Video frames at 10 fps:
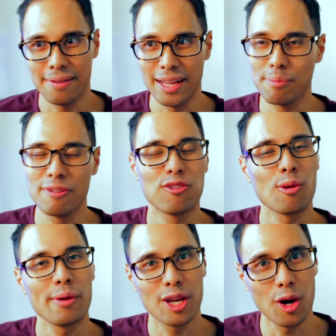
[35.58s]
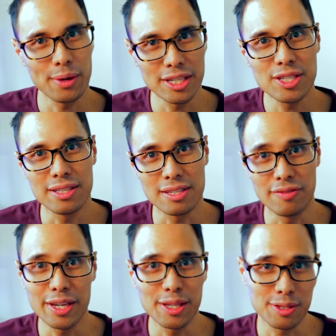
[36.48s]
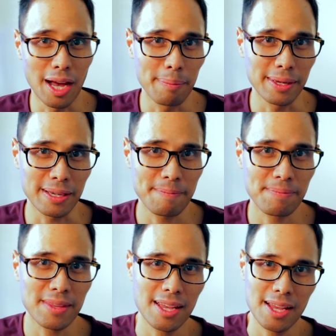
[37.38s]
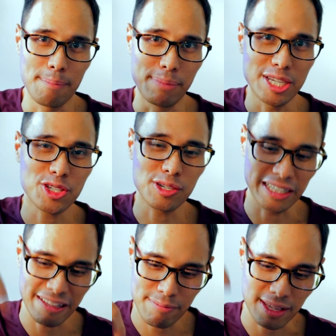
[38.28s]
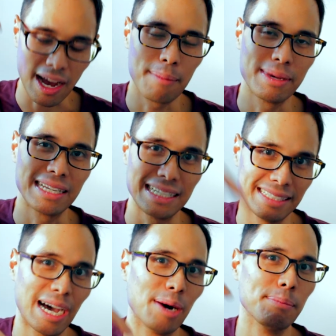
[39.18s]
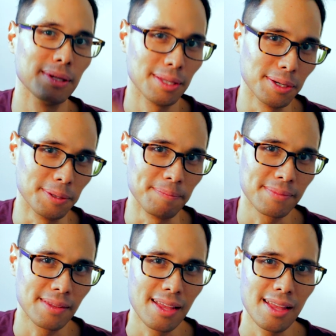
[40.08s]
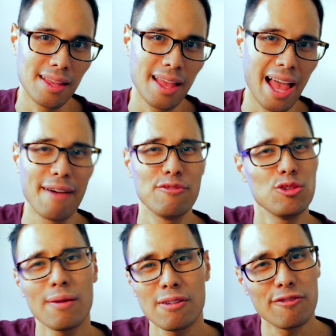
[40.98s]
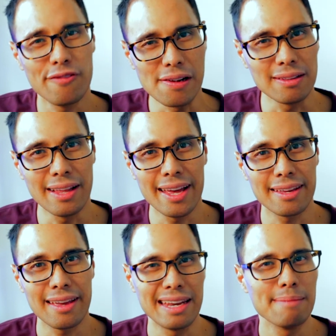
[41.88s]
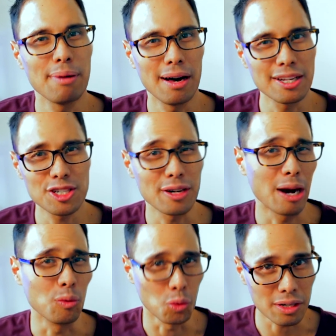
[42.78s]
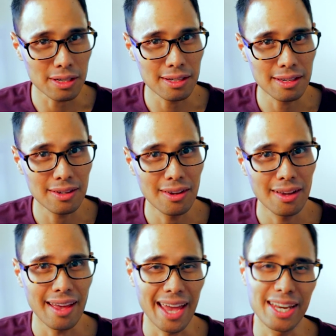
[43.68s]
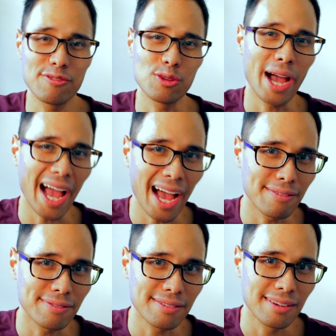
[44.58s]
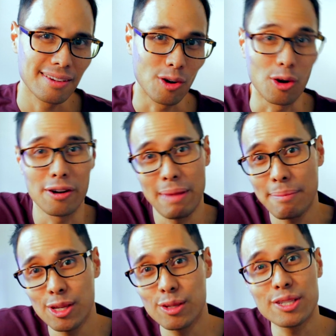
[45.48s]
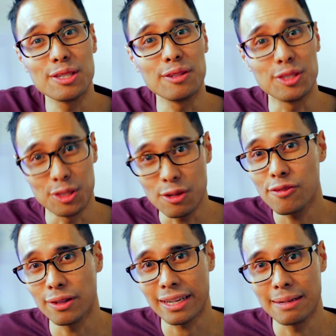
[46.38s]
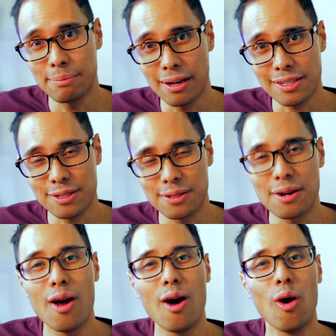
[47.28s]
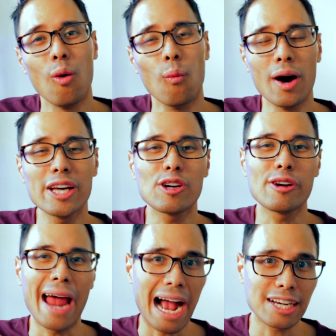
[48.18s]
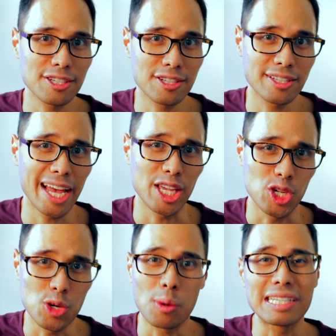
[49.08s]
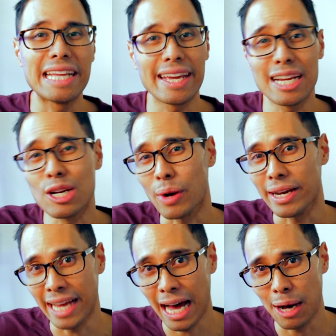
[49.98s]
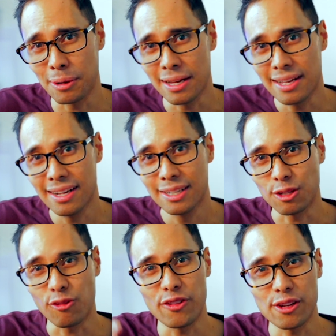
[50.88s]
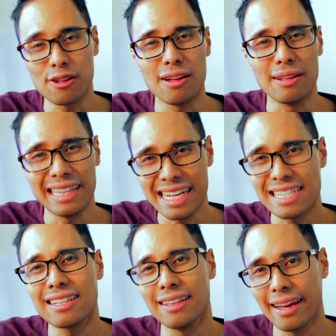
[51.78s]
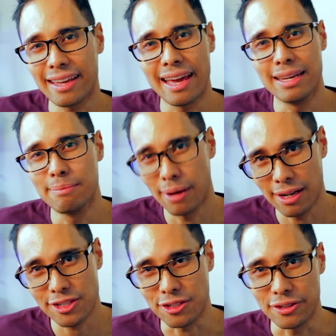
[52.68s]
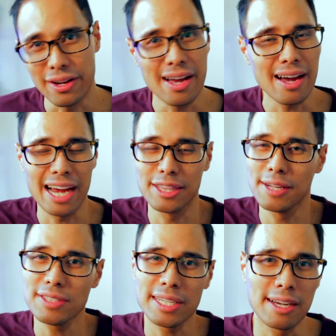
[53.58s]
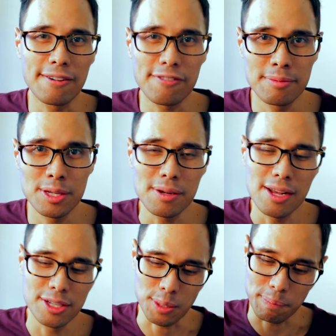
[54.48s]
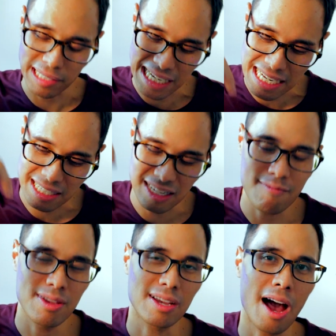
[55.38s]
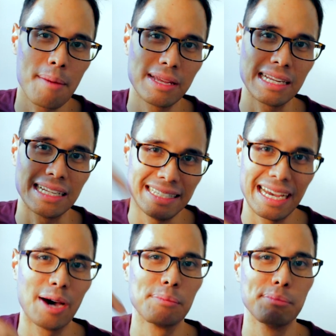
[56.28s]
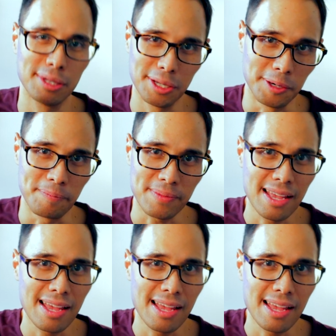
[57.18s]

Now, before we go into this video topic, be sure to leave me a comment down below. Have you ever felt like an imposter at work? And if you have, or maybe you still do feel like an imposter, what are actions that you are taking right now to feel less like an imposter? I'd love to hear from you, so please leave me a comment down below.